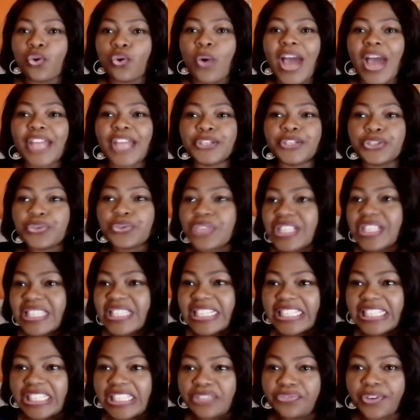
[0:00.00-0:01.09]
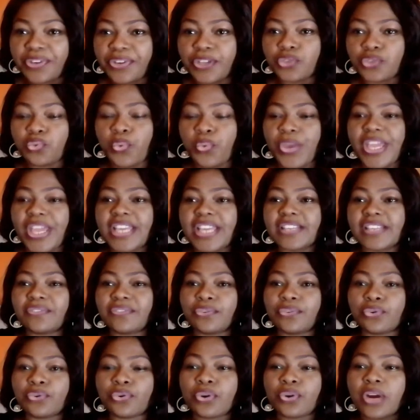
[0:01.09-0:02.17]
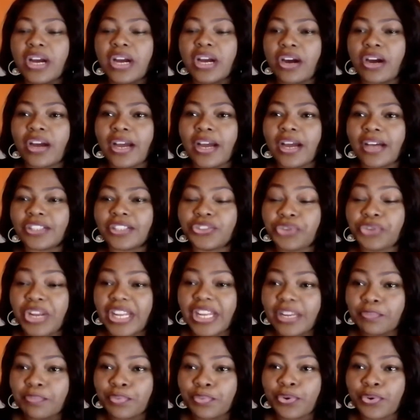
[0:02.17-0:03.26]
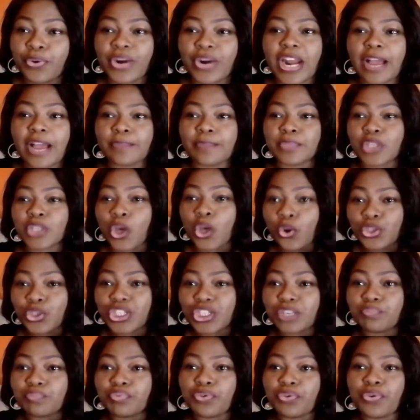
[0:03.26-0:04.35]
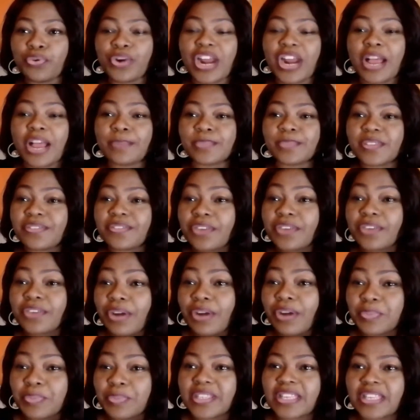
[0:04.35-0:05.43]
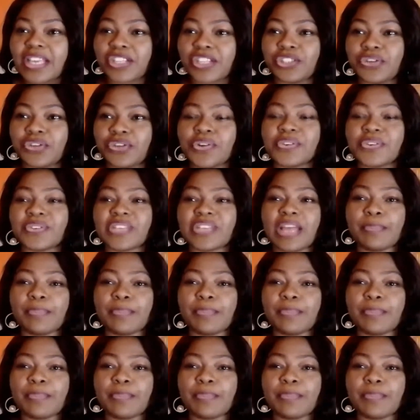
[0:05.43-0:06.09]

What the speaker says: So I do this in different ways through training programs, coaching programs, therapy sessions.